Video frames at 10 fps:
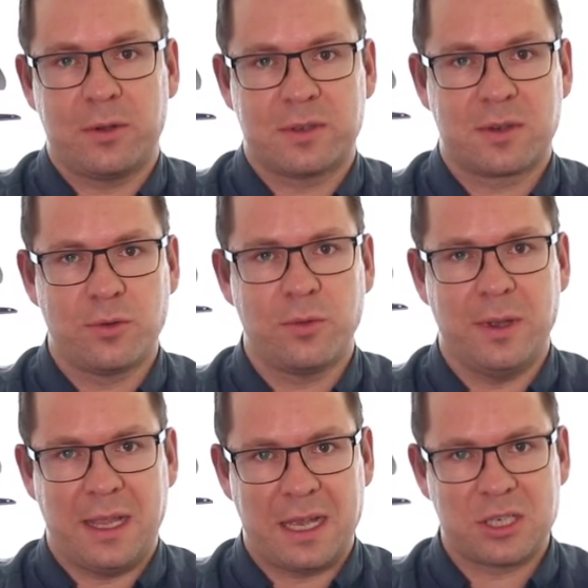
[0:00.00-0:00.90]
the screw
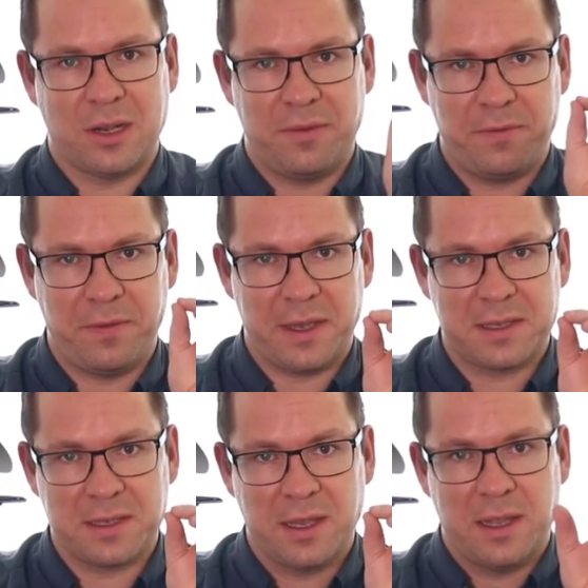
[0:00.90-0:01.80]
will actually
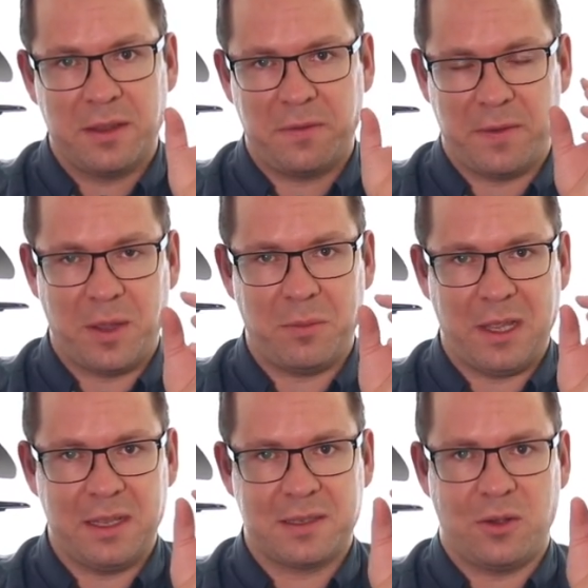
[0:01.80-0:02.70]
fix the fan
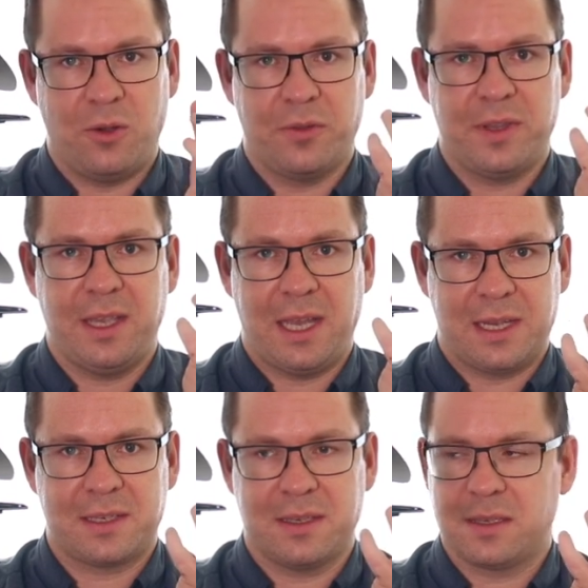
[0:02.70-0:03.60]
blades on the
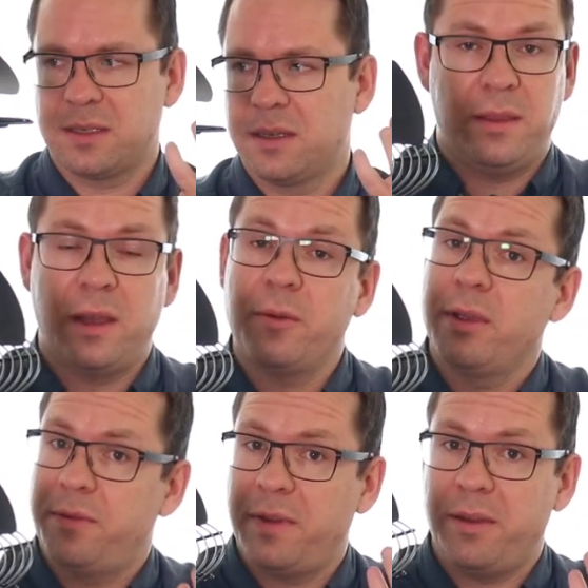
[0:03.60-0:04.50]
axis. Now
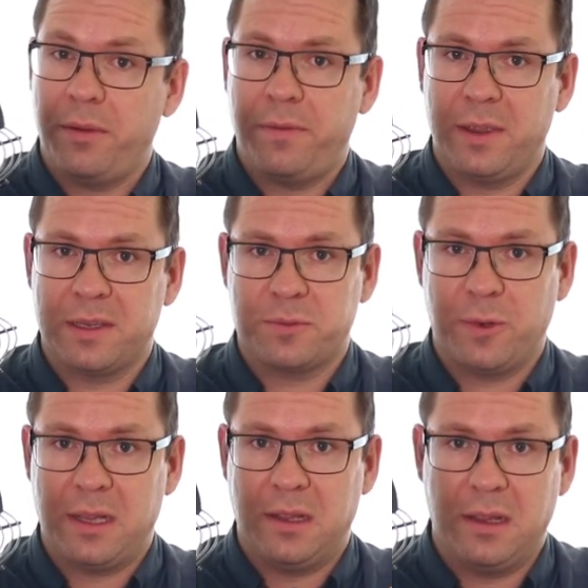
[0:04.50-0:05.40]
if everything is
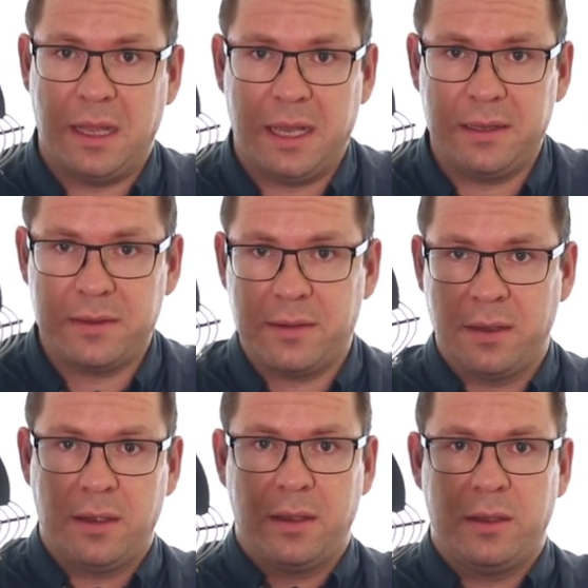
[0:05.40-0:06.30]
well aligned,
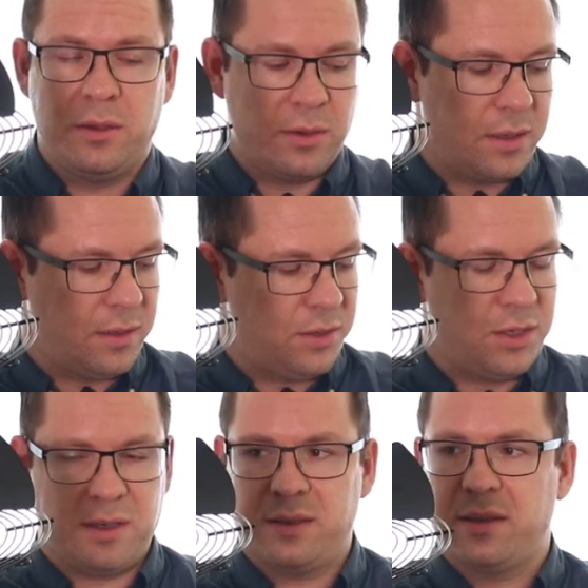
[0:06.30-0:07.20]
you can
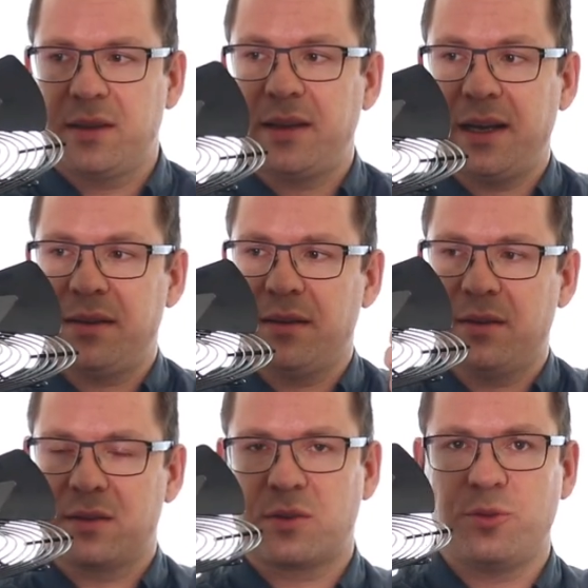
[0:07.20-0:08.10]
just tighten
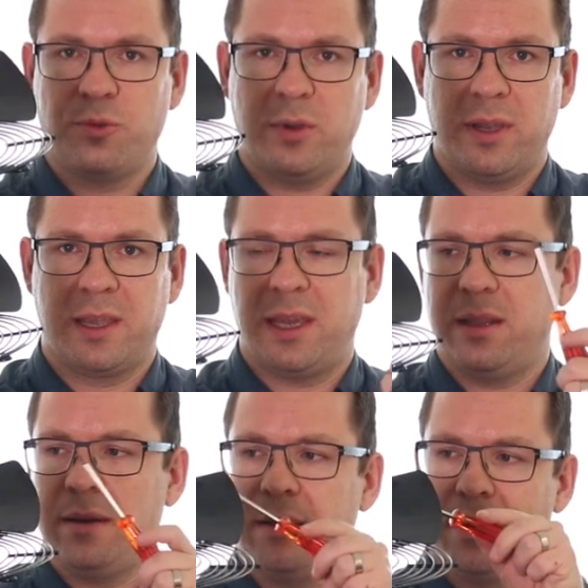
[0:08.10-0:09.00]
the screw
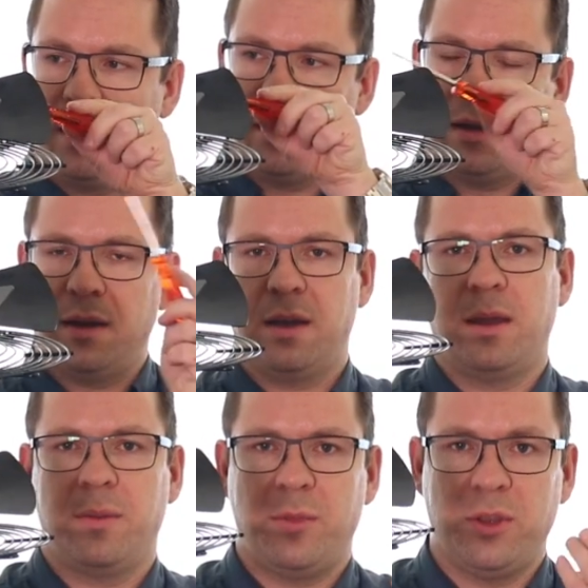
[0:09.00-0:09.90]
again
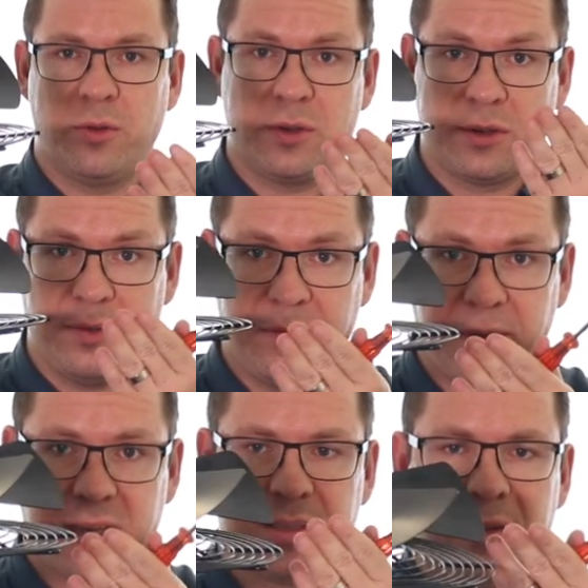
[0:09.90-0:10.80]
um, in order to
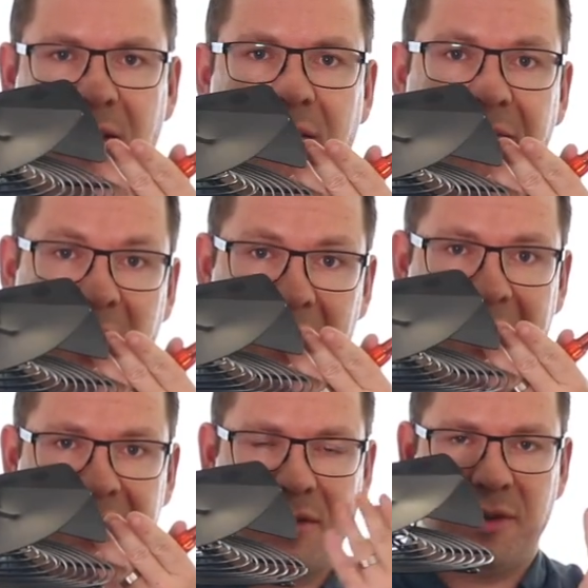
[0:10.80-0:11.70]
fix the fan
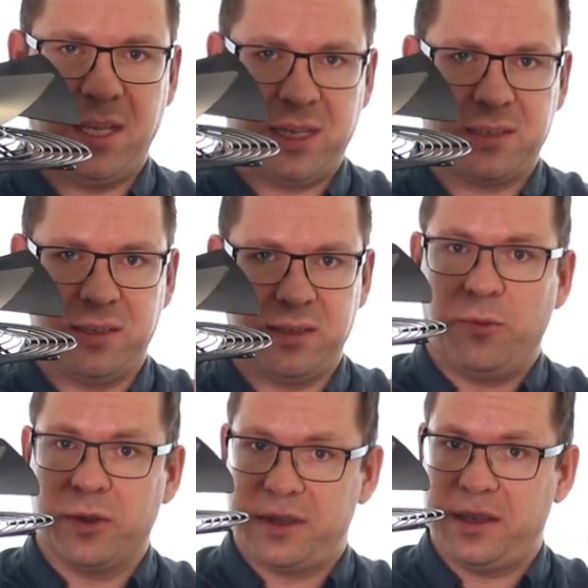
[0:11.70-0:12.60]
blades to the axis.
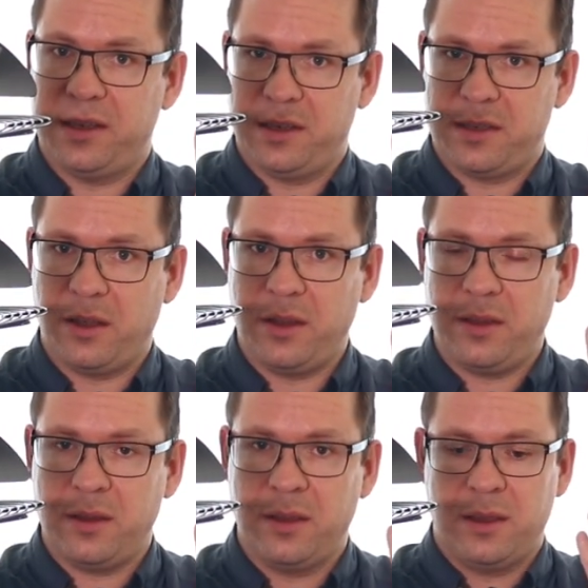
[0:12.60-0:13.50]
Once this is
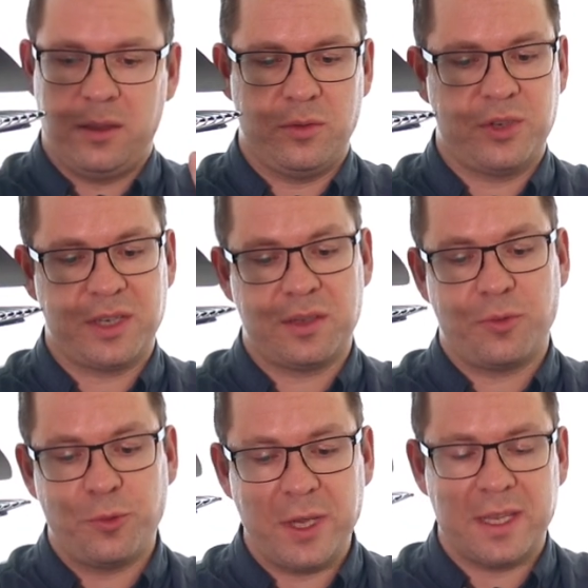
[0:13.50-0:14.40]
done, you just
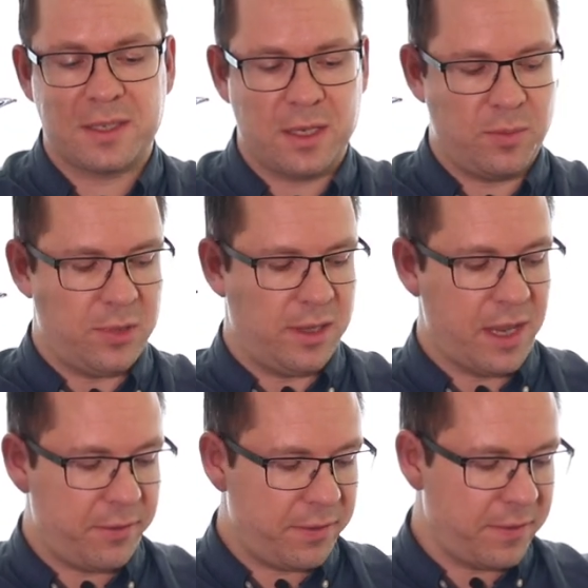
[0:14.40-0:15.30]
reassemble
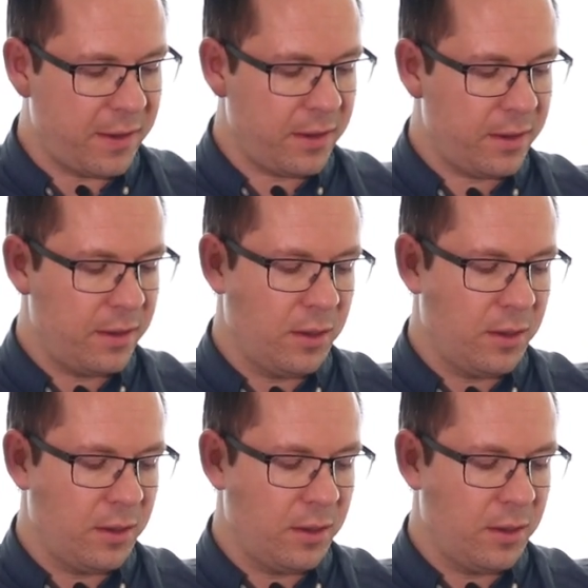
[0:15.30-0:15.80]
everything.